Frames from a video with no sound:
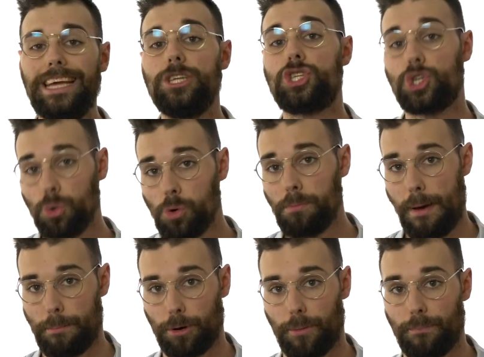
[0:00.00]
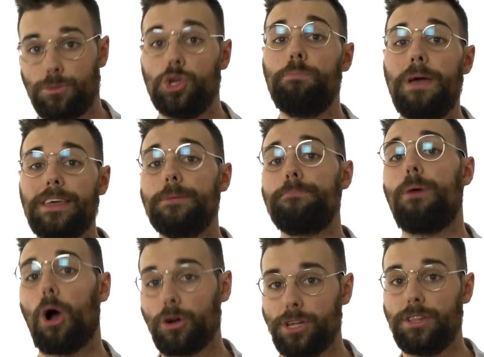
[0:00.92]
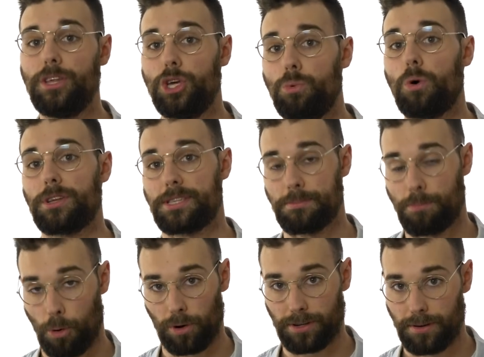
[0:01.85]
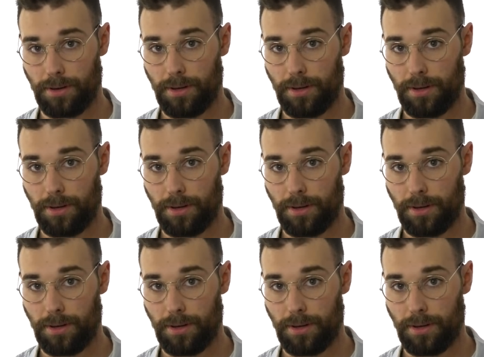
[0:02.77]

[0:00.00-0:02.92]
In dual member, you pick the party that you want to support,